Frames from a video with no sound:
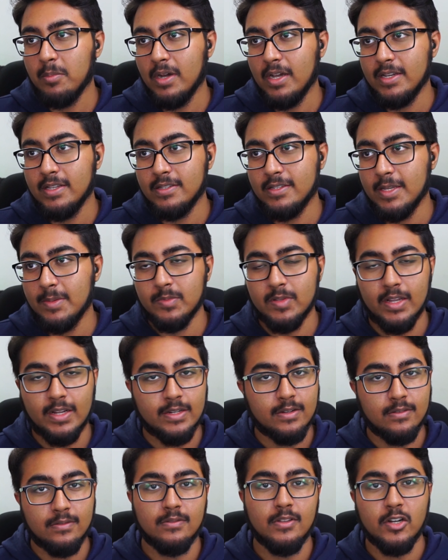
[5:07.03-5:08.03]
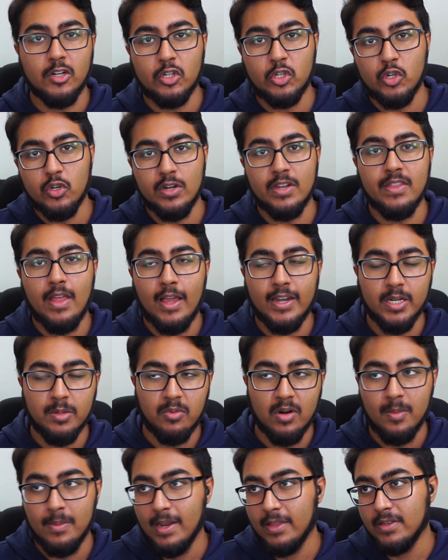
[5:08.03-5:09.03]
But it seems like they're good in that
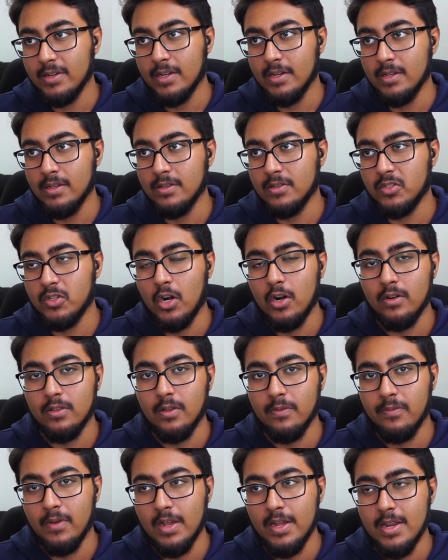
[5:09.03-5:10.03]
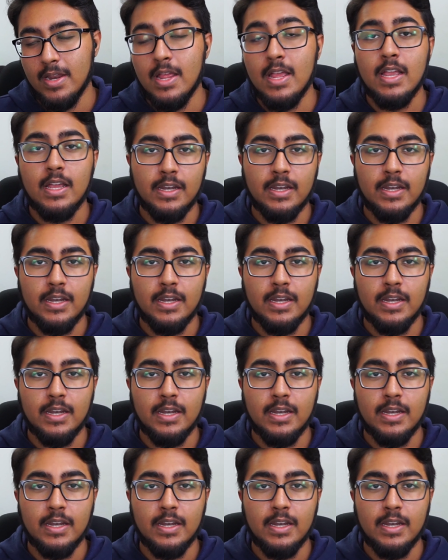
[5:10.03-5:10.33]
department and they're going to start the fight